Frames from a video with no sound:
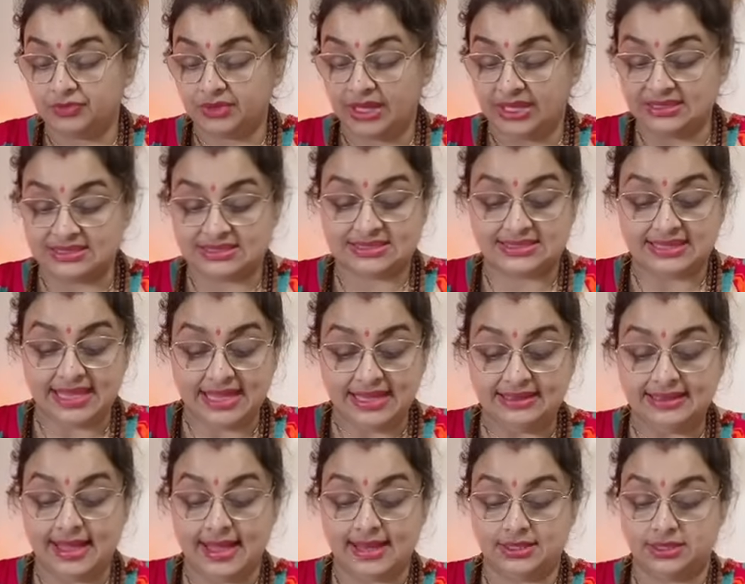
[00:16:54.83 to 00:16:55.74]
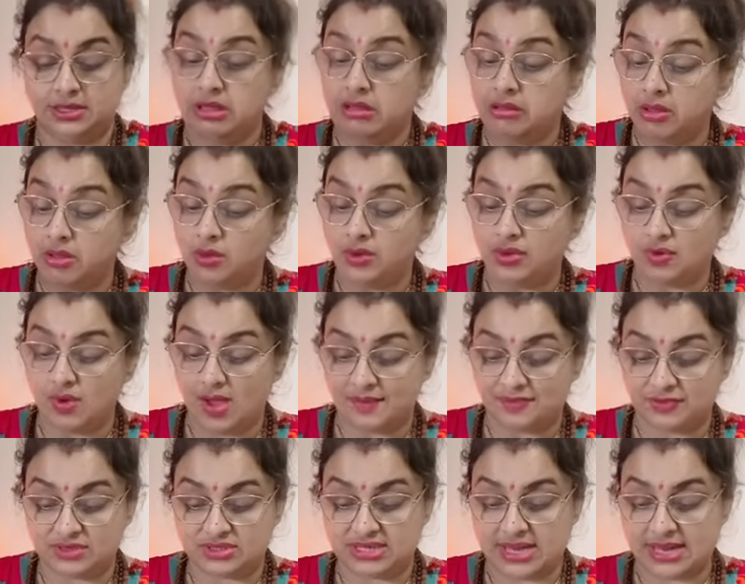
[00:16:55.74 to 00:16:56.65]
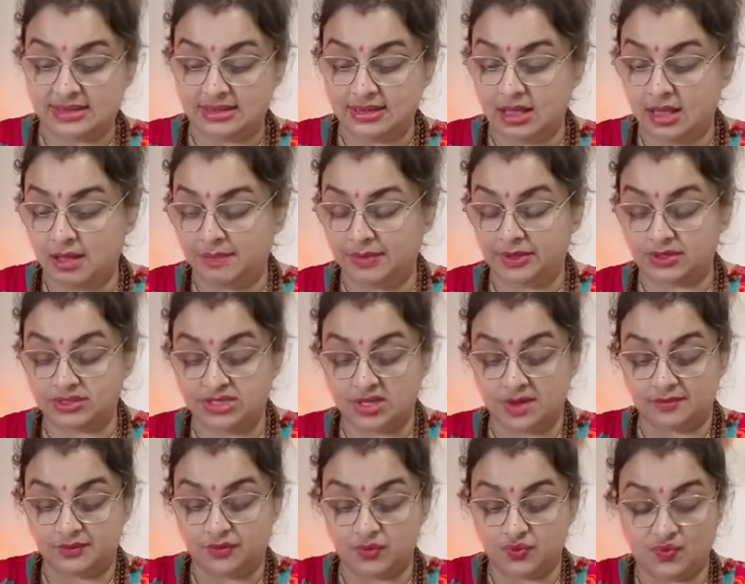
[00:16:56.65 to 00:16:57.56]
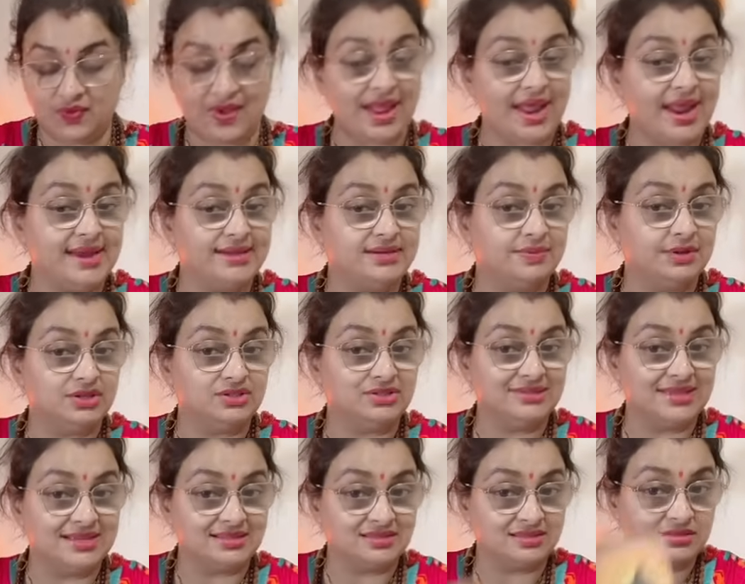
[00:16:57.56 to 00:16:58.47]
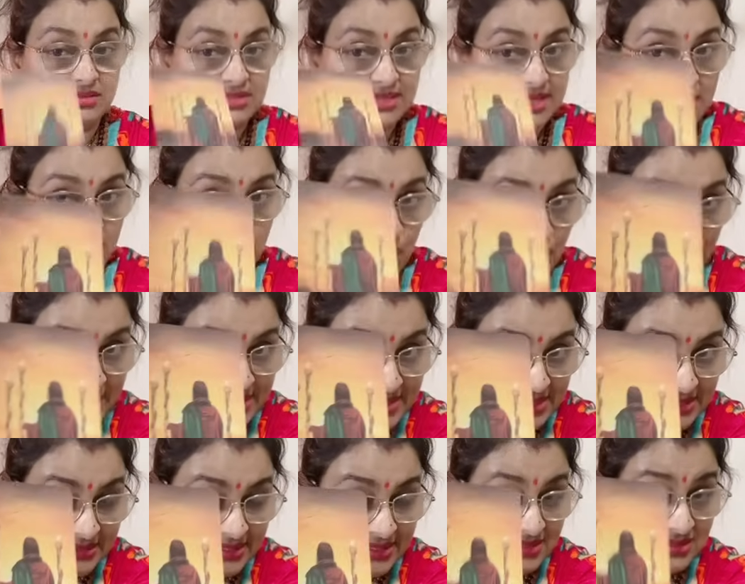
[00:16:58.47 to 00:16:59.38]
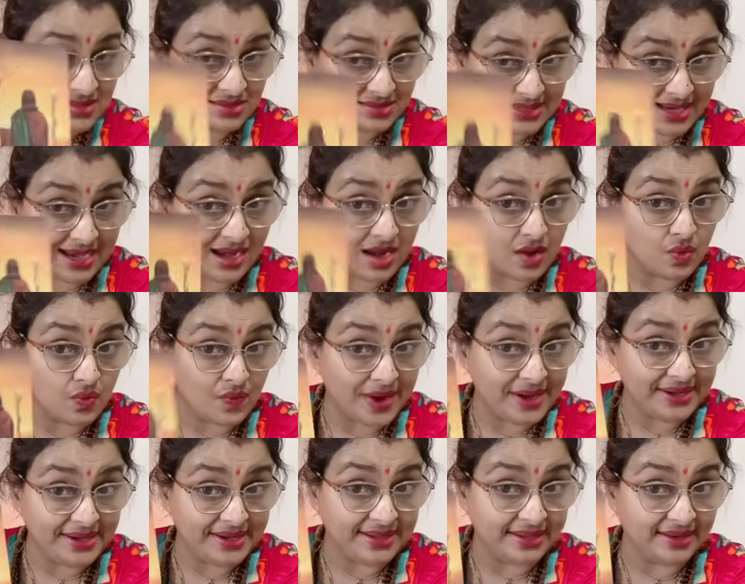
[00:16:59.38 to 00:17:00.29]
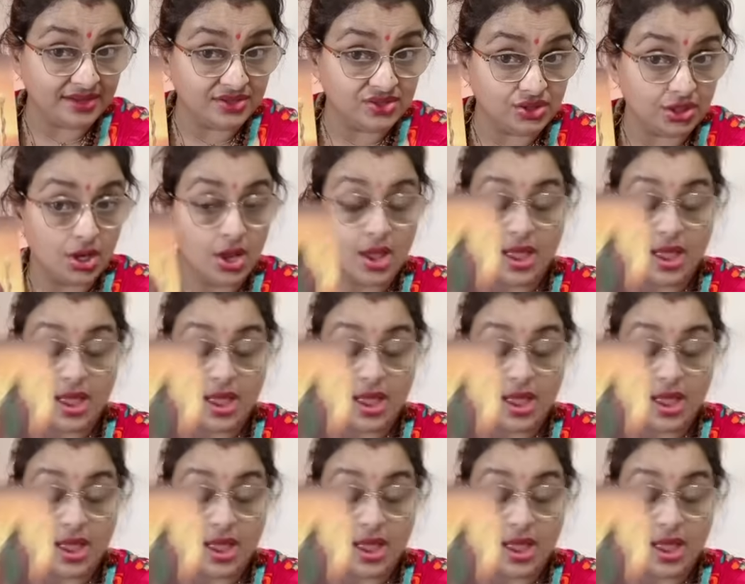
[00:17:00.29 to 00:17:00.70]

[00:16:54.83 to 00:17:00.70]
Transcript: it's saying that no you have to stand up because you have to wait because they're still waiting there is still a waiting energy